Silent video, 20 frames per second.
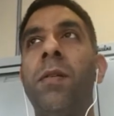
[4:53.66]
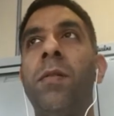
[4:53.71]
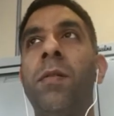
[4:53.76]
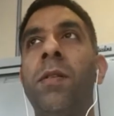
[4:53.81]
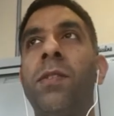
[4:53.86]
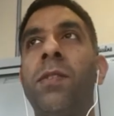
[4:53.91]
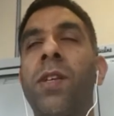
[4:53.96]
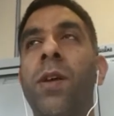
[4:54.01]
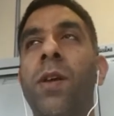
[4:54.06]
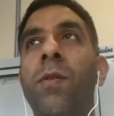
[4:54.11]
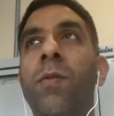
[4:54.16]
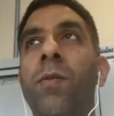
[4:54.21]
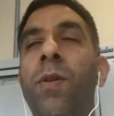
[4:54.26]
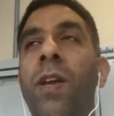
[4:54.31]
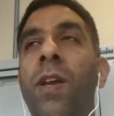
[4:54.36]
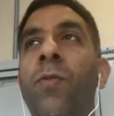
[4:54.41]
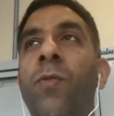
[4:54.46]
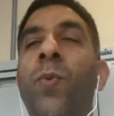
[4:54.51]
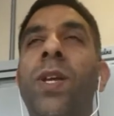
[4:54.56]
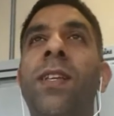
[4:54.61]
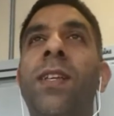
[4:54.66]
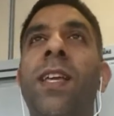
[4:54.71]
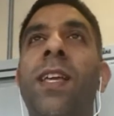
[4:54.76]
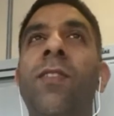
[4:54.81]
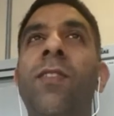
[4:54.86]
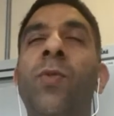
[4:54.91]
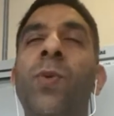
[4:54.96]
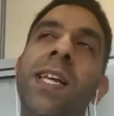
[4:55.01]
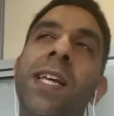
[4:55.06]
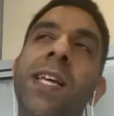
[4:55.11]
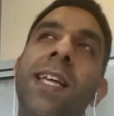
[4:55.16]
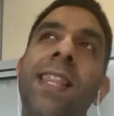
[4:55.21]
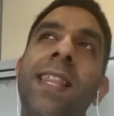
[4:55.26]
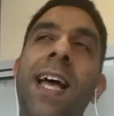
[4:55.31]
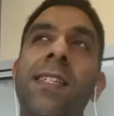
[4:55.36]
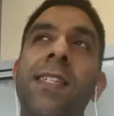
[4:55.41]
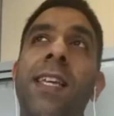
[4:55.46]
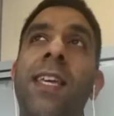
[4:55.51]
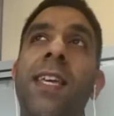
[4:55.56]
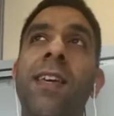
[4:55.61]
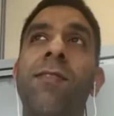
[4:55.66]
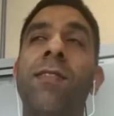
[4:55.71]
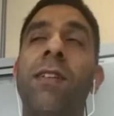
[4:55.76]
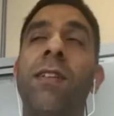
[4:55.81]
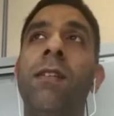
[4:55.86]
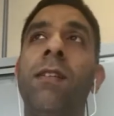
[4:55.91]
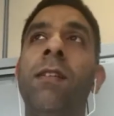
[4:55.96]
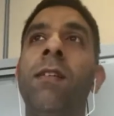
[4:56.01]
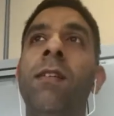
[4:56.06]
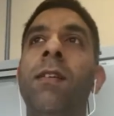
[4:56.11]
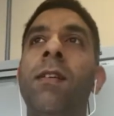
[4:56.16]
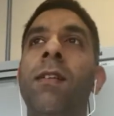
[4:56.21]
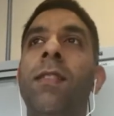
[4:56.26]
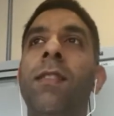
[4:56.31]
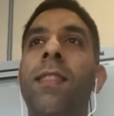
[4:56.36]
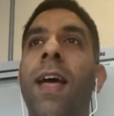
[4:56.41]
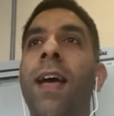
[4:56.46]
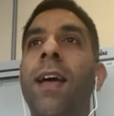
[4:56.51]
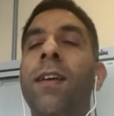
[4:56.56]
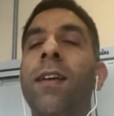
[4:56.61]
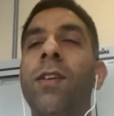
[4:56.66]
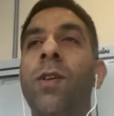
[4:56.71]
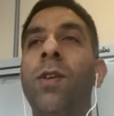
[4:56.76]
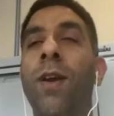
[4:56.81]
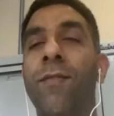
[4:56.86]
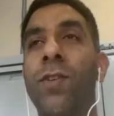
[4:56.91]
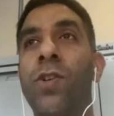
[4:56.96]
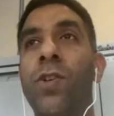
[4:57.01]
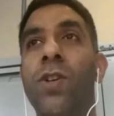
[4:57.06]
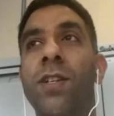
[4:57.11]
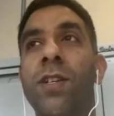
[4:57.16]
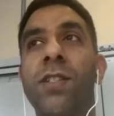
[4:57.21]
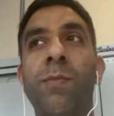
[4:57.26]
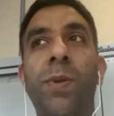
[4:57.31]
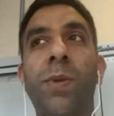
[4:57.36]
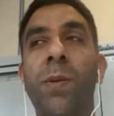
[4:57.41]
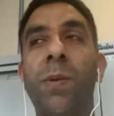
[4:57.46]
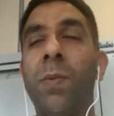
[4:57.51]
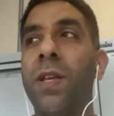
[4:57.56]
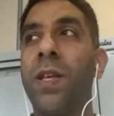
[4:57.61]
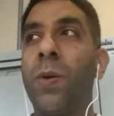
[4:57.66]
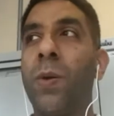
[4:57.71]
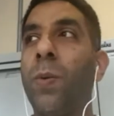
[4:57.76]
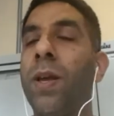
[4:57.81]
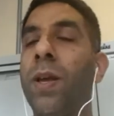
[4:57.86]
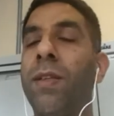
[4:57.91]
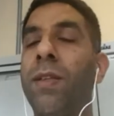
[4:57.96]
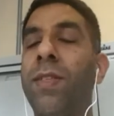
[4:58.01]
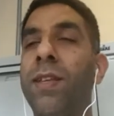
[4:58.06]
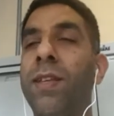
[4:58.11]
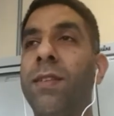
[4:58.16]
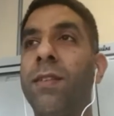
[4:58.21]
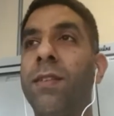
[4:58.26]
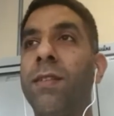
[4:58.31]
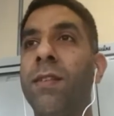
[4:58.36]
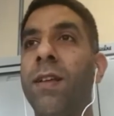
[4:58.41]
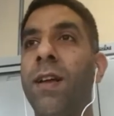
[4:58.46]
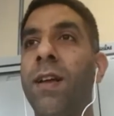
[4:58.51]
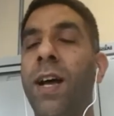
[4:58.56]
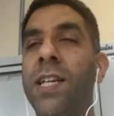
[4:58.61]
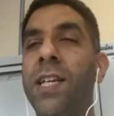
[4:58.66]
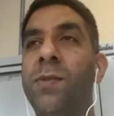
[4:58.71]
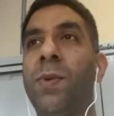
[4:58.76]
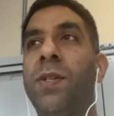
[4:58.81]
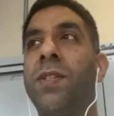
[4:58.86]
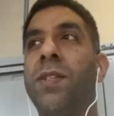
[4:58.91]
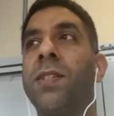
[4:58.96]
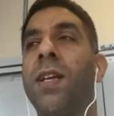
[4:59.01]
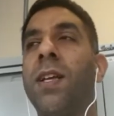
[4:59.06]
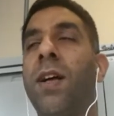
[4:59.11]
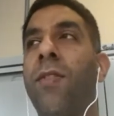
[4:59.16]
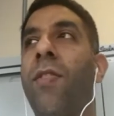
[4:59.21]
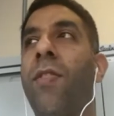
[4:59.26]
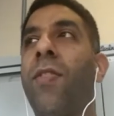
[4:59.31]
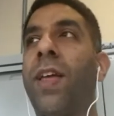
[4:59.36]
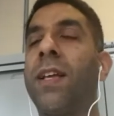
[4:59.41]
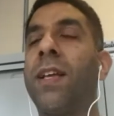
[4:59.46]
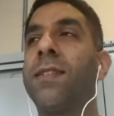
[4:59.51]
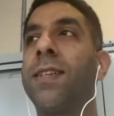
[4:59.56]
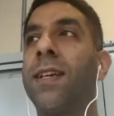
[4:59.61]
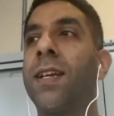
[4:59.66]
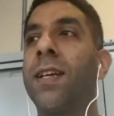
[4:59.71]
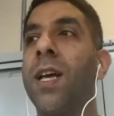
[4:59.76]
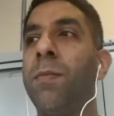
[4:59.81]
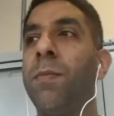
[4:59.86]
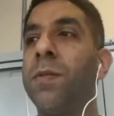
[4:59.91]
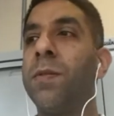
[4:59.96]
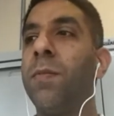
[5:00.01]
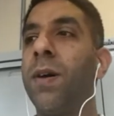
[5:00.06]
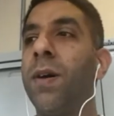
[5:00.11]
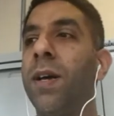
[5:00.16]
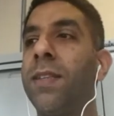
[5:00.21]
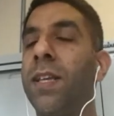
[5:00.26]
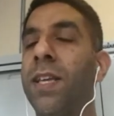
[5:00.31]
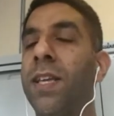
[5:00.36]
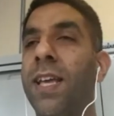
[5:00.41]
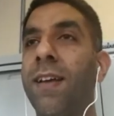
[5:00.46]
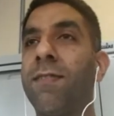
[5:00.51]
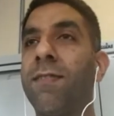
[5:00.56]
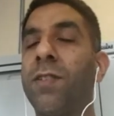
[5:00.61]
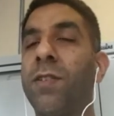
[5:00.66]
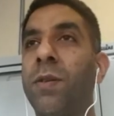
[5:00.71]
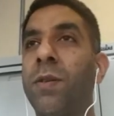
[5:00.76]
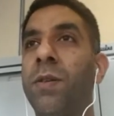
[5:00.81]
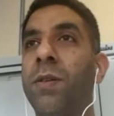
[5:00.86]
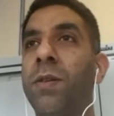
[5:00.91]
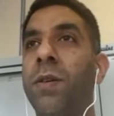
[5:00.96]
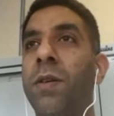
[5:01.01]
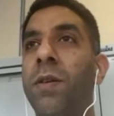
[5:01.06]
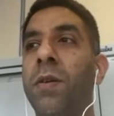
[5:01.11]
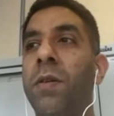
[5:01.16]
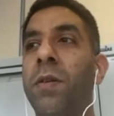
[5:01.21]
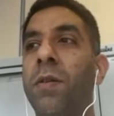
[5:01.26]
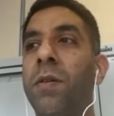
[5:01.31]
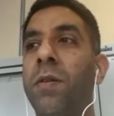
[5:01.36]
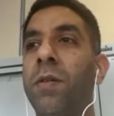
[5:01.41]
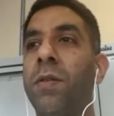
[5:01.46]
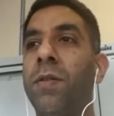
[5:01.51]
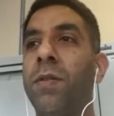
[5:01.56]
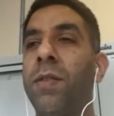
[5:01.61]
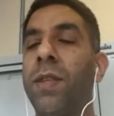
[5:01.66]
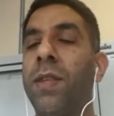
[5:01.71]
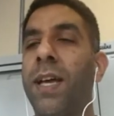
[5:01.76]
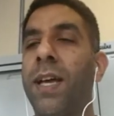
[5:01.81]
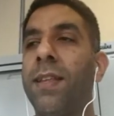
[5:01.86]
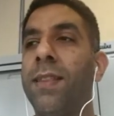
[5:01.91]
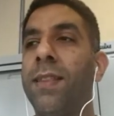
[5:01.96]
So if we take that as a given, that you have to trust the people that you're with, then I suppose there's other things that come to mind that you have to, that